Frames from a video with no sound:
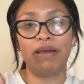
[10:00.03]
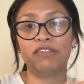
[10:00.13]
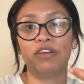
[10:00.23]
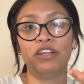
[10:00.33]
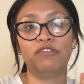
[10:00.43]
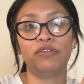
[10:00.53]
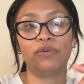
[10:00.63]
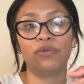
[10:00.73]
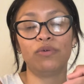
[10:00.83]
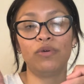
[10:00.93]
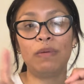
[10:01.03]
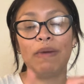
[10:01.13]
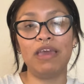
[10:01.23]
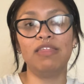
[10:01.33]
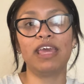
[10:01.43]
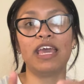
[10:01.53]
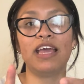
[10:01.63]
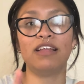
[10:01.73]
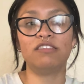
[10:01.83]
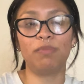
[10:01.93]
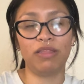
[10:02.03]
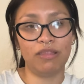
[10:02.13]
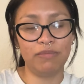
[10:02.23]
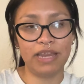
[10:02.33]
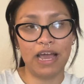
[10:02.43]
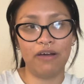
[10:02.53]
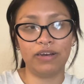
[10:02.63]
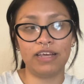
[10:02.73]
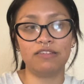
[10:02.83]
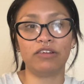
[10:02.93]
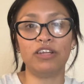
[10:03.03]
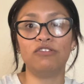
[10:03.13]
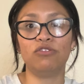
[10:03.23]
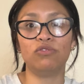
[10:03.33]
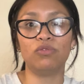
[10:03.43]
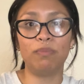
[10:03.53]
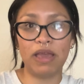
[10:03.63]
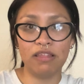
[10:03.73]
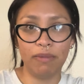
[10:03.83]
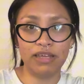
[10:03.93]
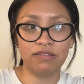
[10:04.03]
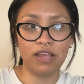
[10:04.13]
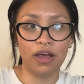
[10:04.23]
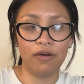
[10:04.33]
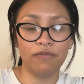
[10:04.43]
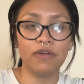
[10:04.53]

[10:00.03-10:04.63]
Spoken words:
still need to bathe the kids, put them down. I still need to bathe myself.